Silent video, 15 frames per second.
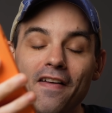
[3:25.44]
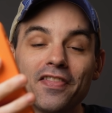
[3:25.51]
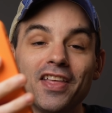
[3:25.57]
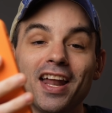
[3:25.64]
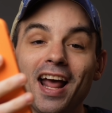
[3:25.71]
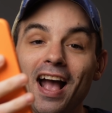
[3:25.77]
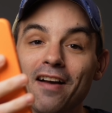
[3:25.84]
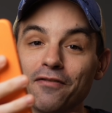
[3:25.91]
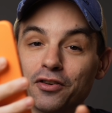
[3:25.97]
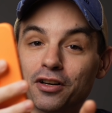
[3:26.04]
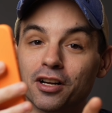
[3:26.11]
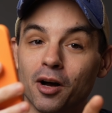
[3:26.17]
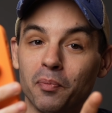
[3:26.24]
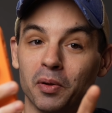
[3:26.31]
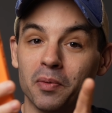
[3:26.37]
that after a
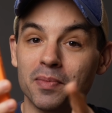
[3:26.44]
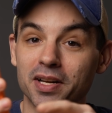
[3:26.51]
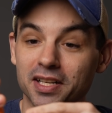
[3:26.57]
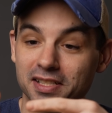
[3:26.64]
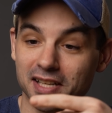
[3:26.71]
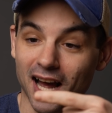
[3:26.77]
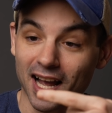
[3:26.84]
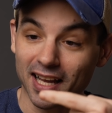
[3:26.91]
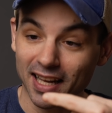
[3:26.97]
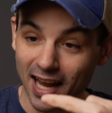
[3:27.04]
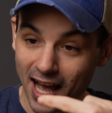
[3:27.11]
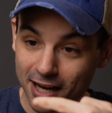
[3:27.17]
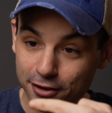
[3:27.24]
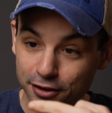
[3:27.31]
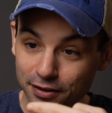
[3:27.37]
couple of minutes, I can
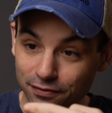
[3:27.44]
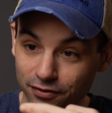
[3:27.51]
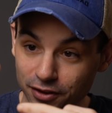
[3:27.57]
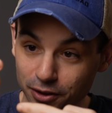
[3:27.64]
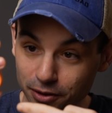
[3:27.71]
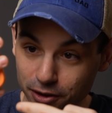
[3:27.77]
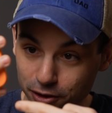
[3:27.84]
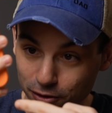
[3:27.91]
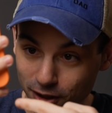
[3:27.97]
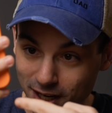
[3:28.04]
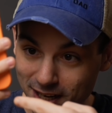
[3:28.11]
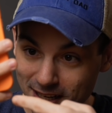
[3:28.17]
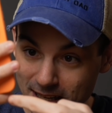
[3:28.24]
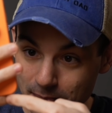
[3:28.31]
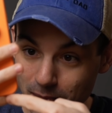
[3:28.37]
actually feel the
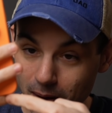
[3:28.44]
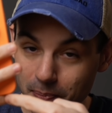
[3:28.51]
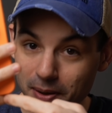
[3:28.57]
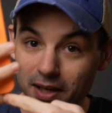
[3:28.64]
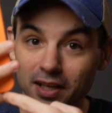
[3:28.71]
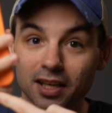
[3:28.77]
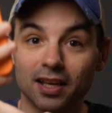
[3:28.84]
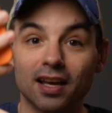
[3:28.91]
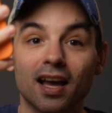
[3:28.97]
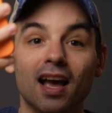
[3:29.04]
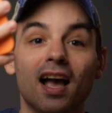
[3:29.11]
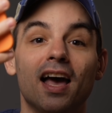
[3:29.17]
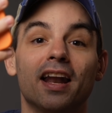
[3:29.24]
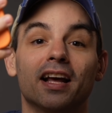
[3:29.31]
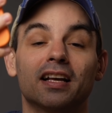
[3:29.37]
strain in my pinky
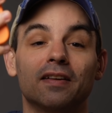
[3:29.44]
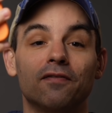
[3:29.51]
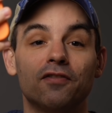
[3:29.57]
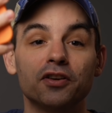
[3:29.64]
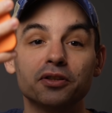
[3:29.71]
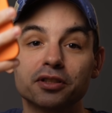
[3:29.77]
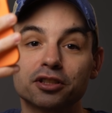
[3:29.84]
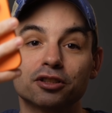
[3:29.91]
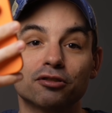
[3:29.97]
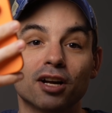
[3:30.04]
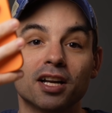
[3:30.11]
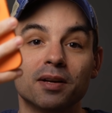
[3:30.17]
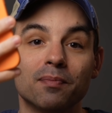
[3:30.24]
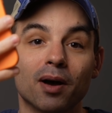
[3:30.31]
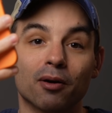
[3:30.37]
and I can feel the
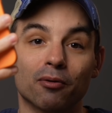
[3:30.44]
strain in my